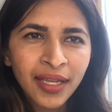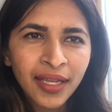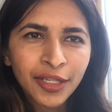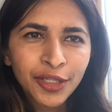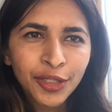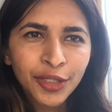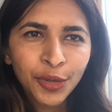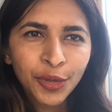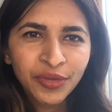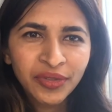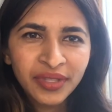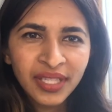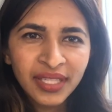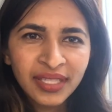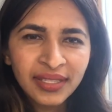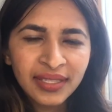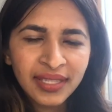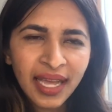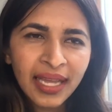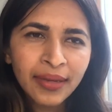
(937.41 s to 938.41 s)
So
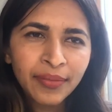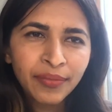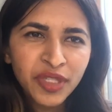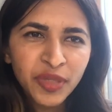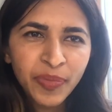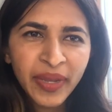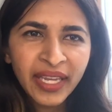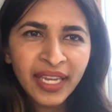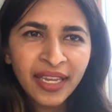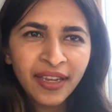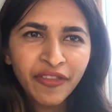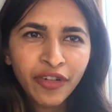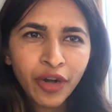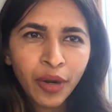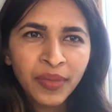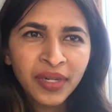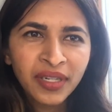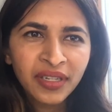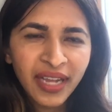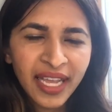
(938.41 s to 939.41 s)
this I'm speaking from
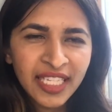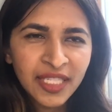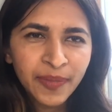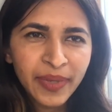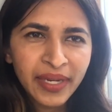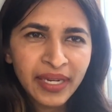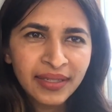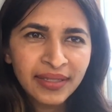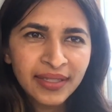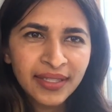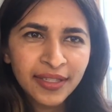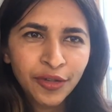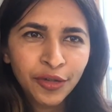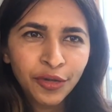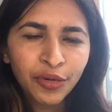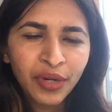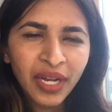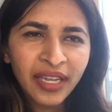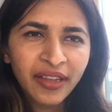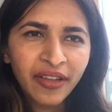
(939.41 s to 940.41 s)
experience. You know,
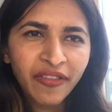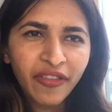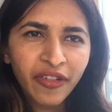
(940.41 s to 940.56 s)
like